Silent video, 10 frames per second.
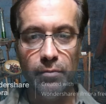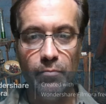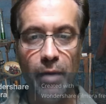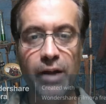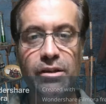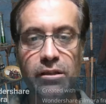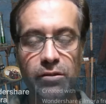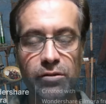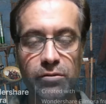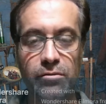magic
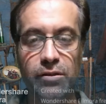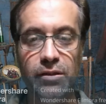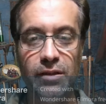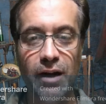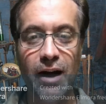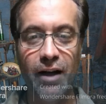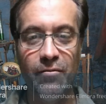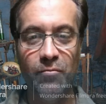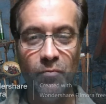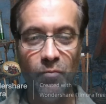users got
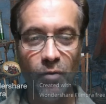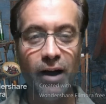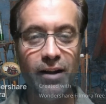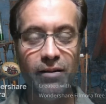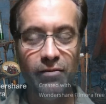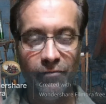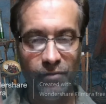one